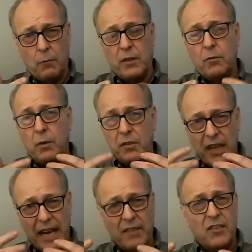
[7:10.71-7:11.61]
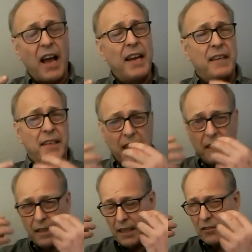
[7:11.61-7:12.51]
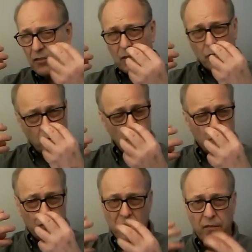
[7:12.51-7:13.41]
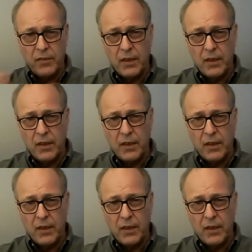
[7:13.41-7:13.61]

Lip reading: which was anxiety and these intrusive